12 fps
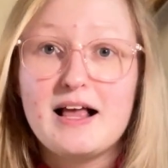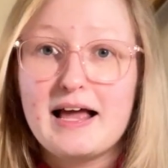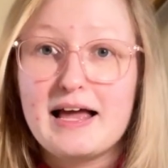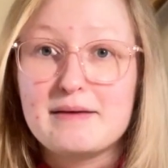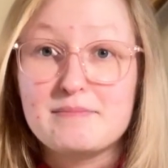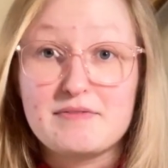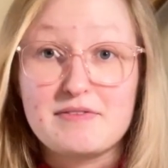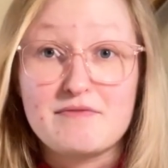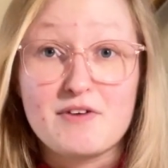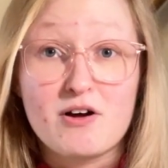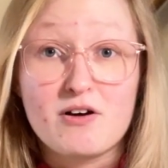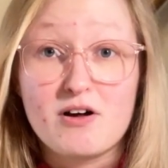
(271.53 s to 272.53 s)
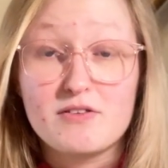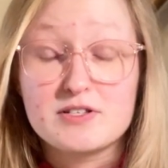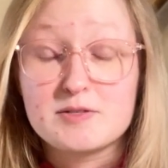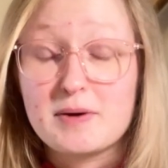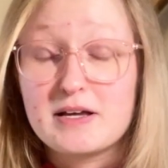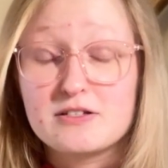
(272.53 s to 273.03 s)
If they've not got the
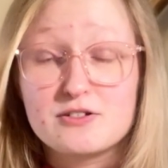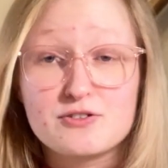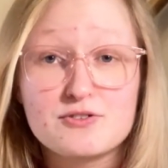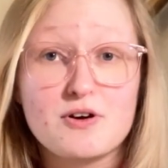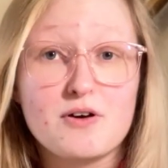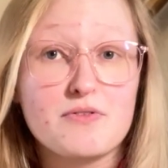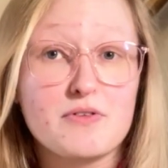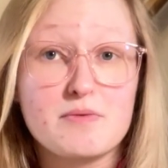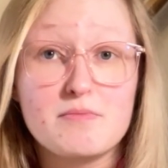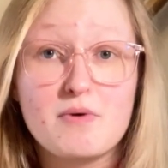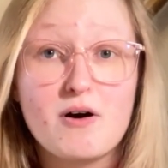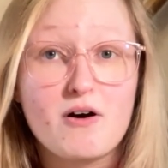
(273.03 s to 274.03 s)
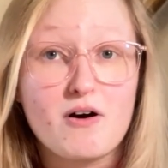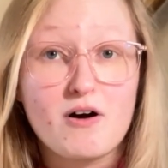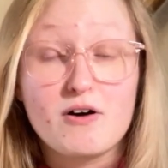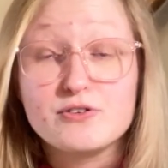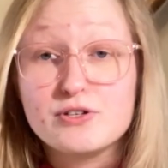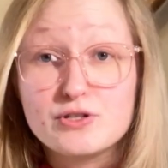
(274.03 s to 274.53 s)
space to store them
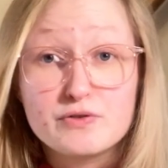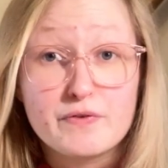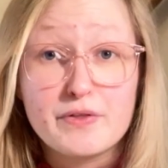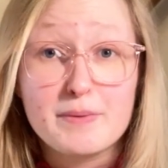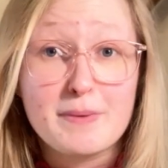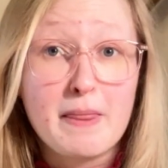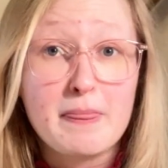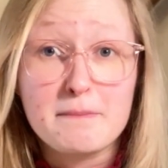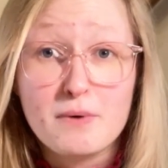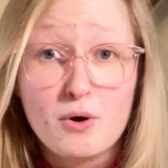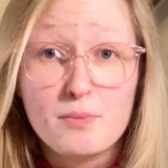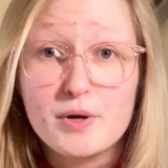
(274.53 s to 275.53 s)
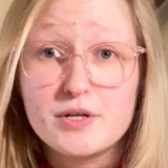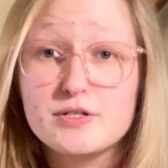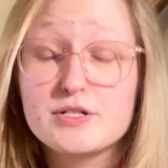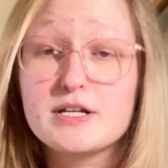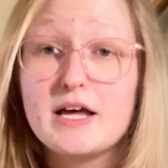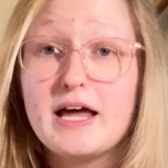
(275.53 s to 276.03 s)
or use for them at the moment.